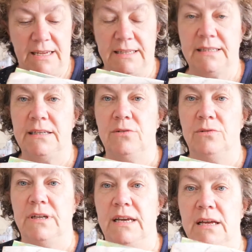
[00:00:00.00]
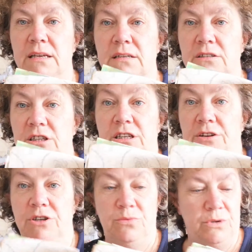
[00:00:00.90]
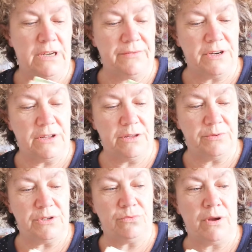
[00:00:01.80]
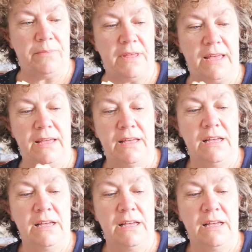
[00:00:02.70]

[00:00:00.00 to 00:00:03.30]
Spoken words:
It's sealed it, and you know, you would never know there was a rip there.